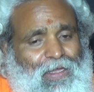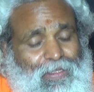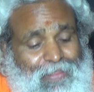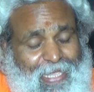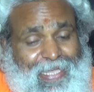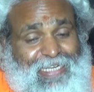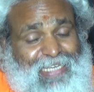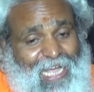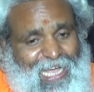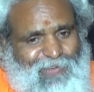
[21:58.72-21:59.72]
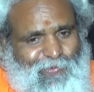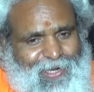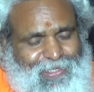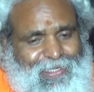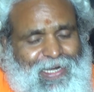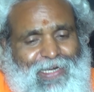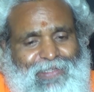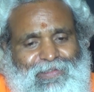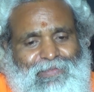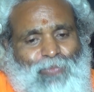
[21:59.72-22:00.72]
they get affected
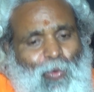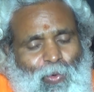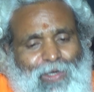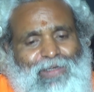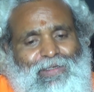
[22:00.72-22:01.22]
more